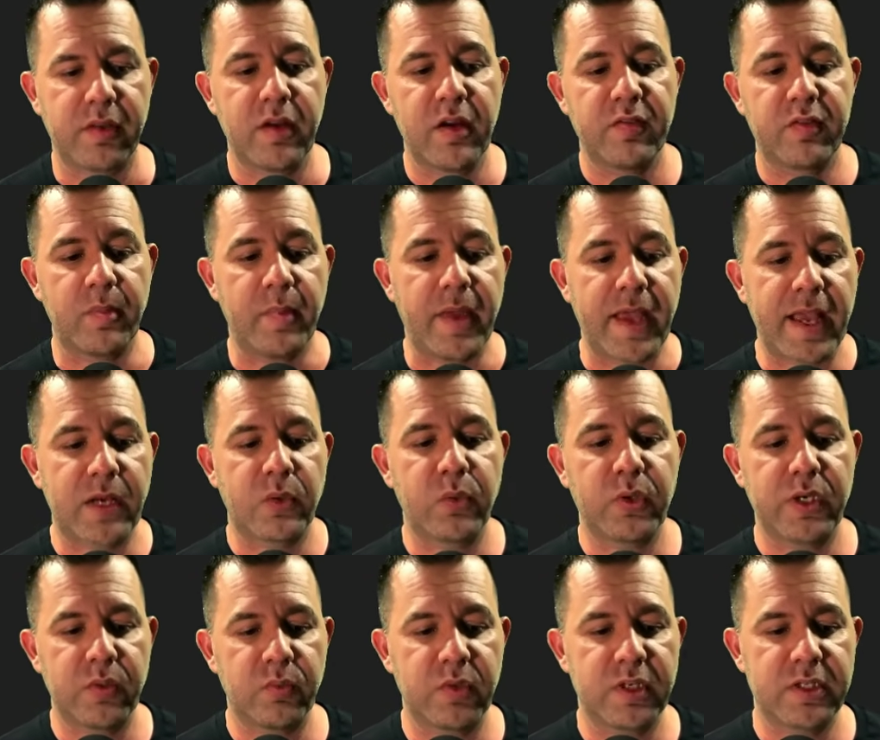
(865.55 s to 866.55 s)
from
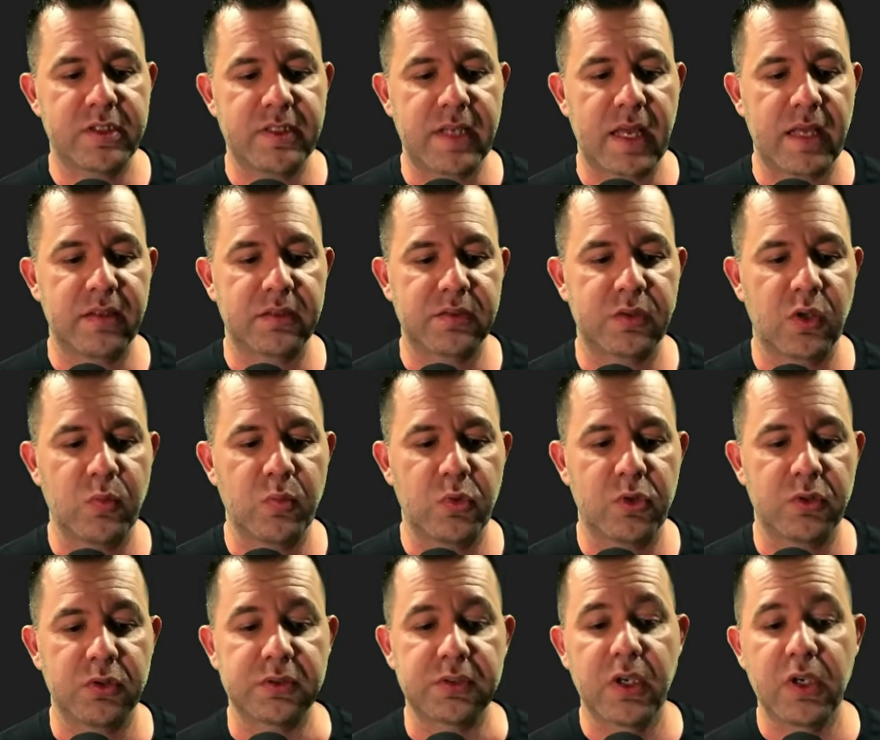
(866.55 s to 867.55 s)
equity-rich Dallas
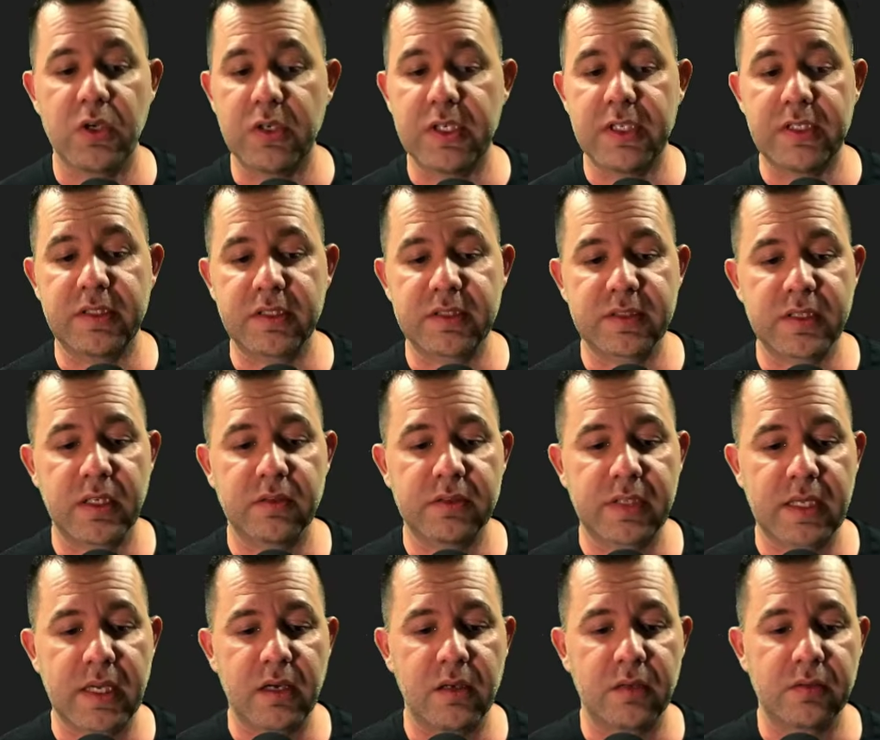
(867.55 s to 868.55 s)
homeowners who need to sell
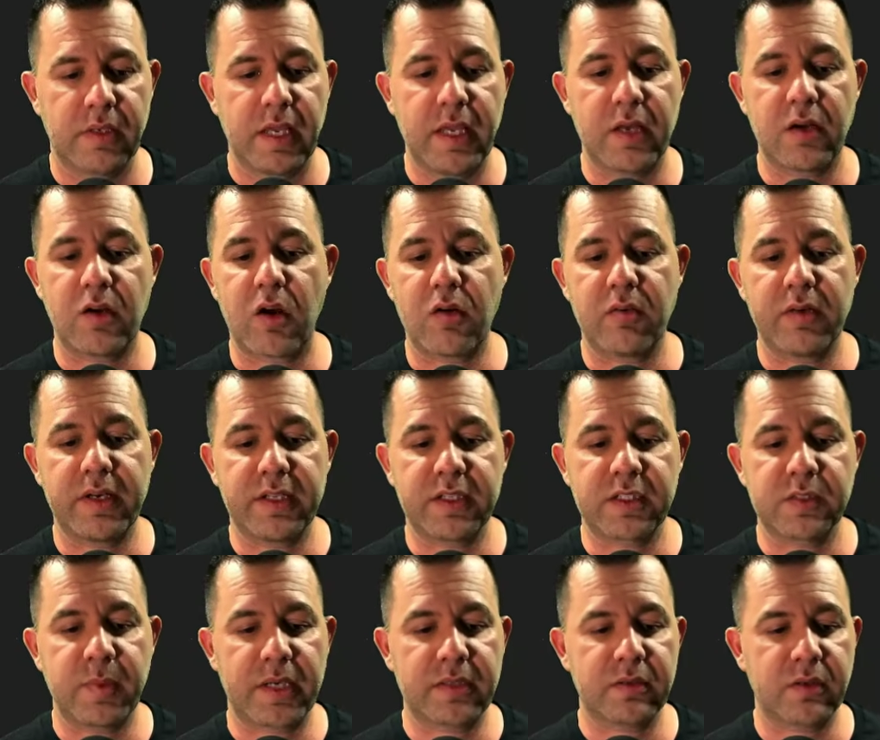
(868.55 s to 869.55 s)
now and already
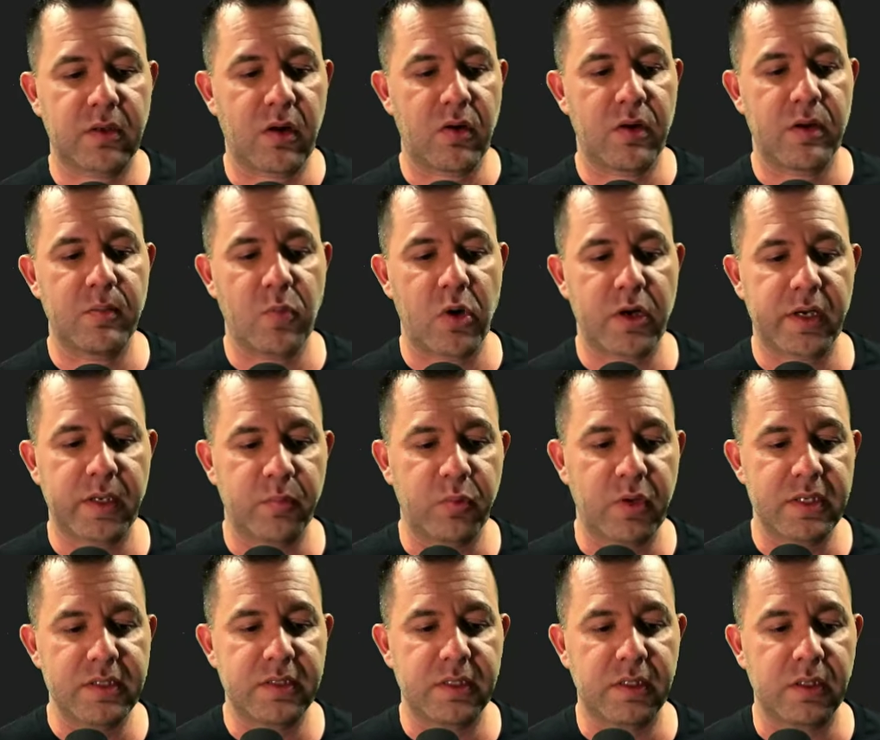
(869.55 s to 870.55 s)
expect current market
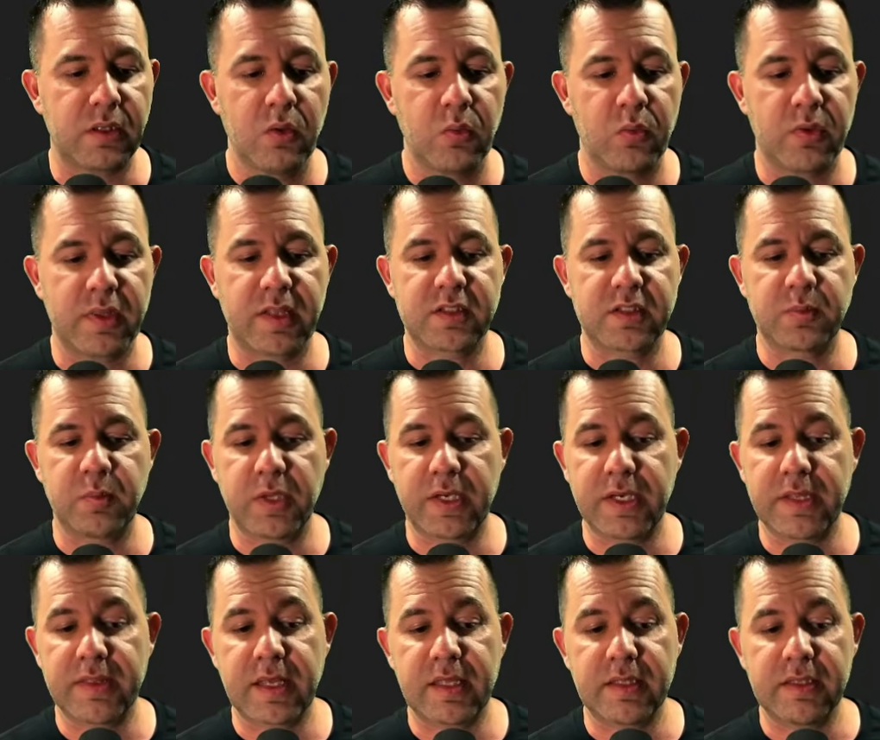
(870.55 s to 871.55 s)
pricing without splitting
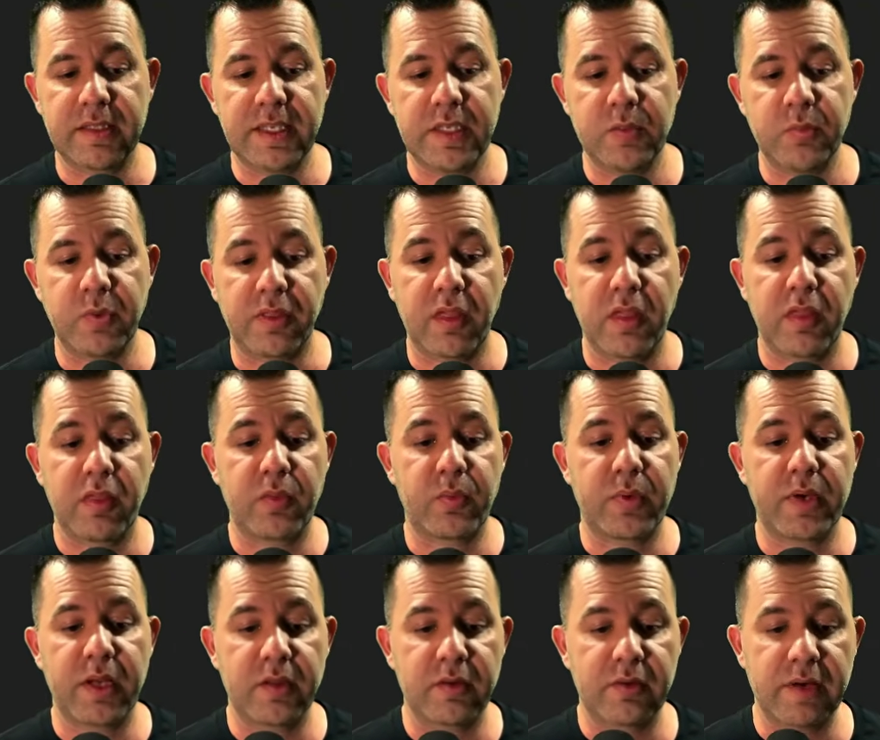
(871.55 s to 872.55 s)
that lead with 3
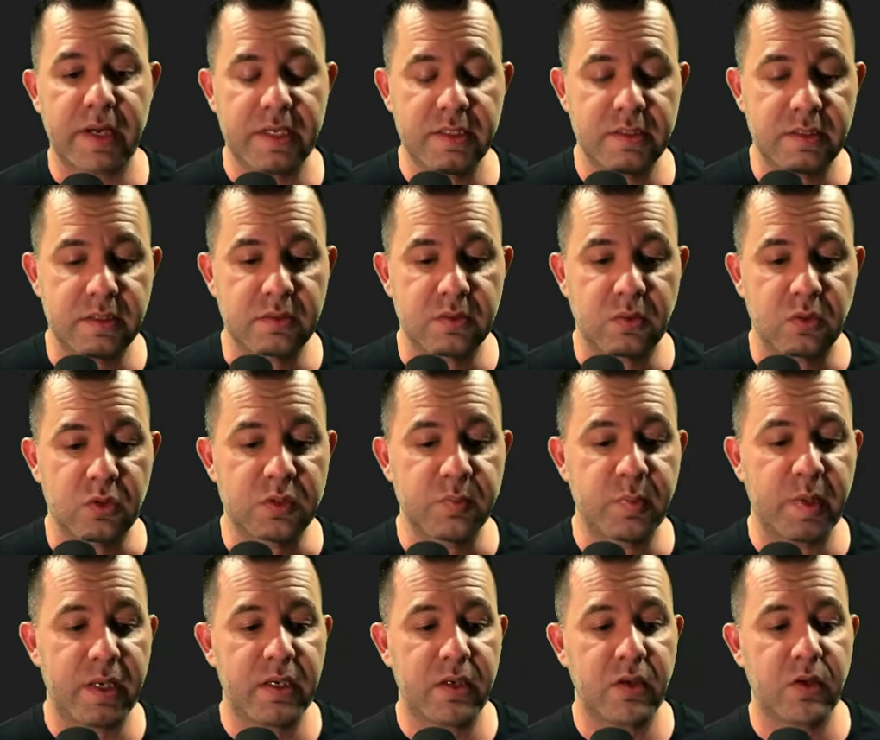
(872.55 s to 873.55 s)
other agents or
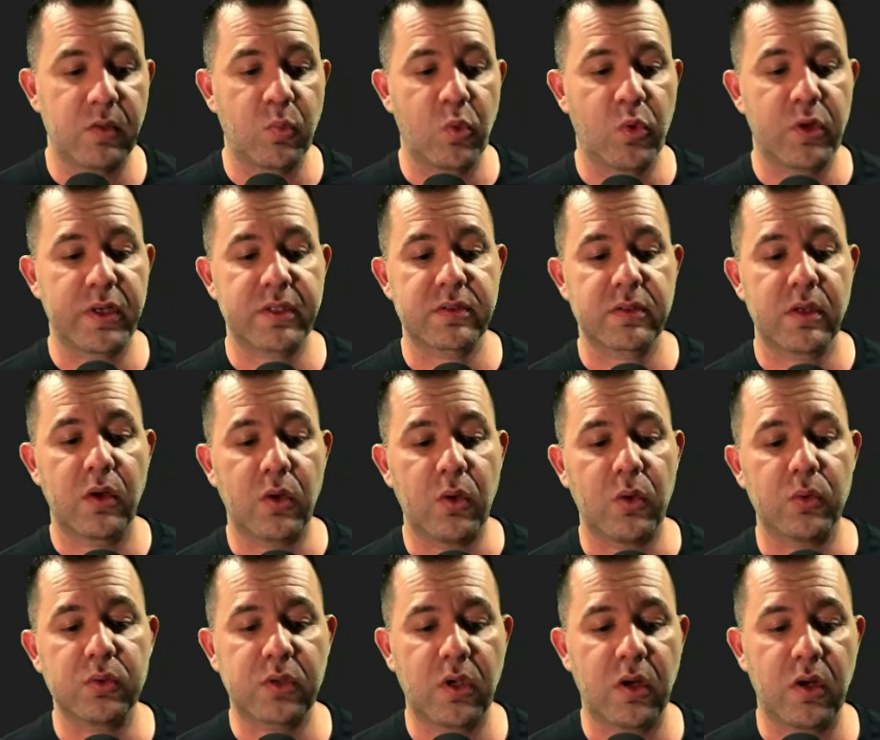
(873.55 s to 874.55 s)
spending your mornings
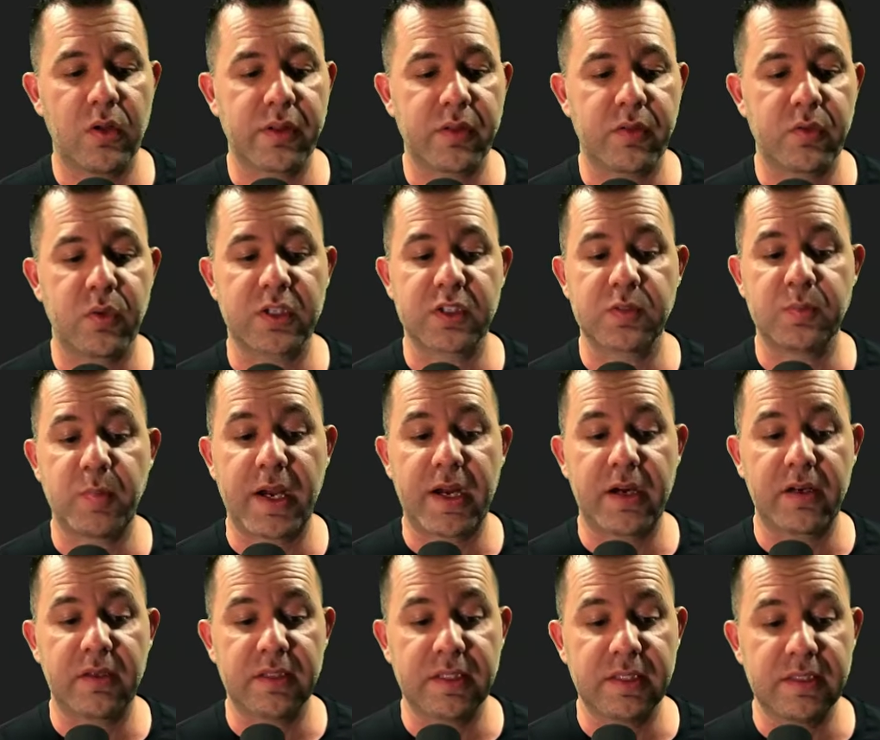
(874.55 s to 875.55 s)
cold calling through
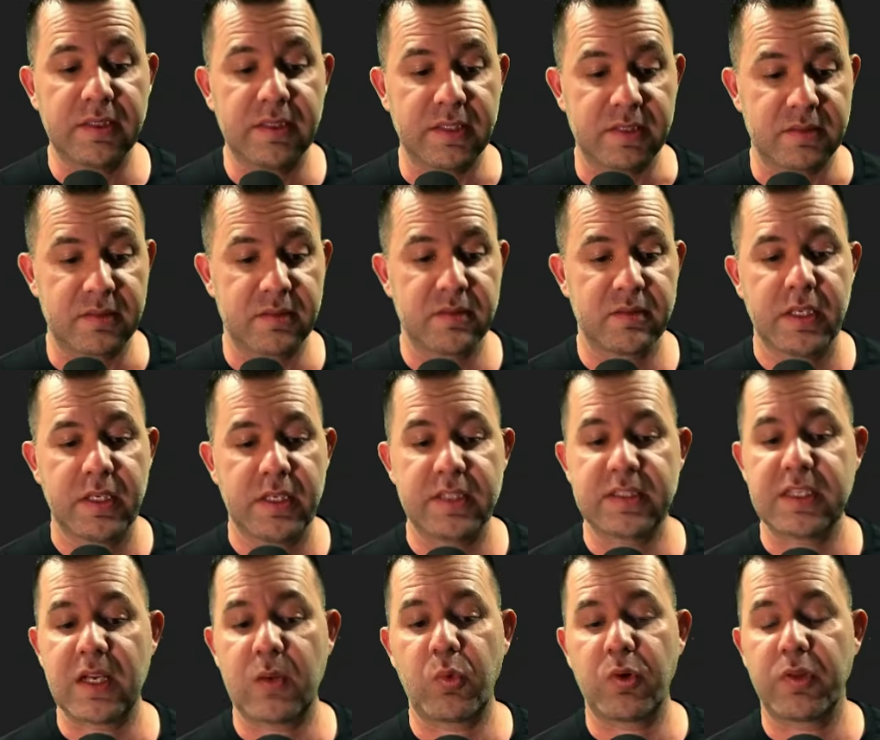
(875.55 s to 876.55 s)
expired lead lists. Is
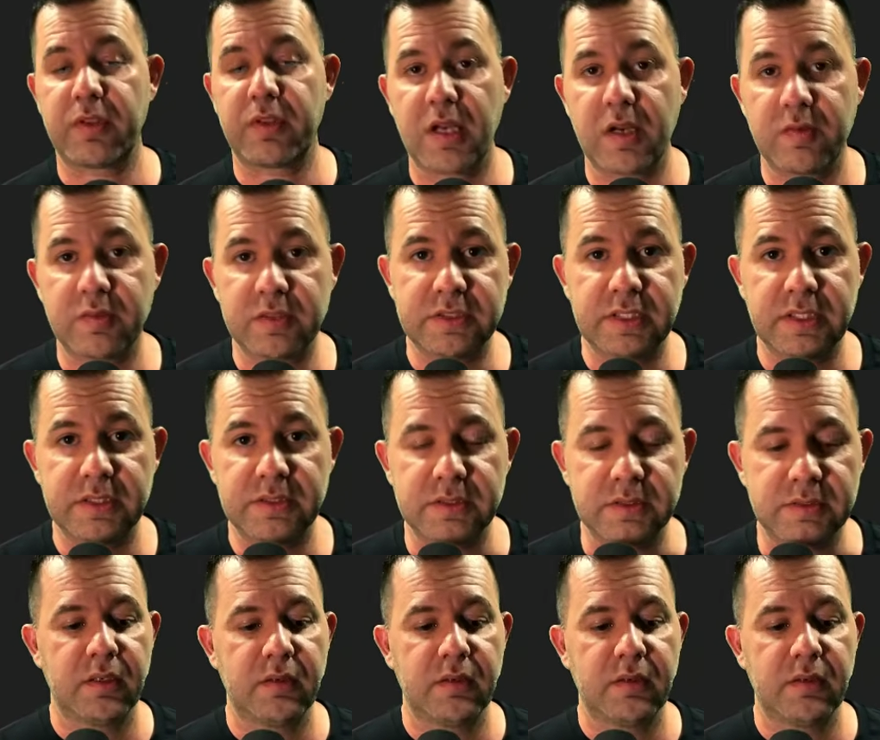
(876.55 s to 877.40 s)
that worth a conversation?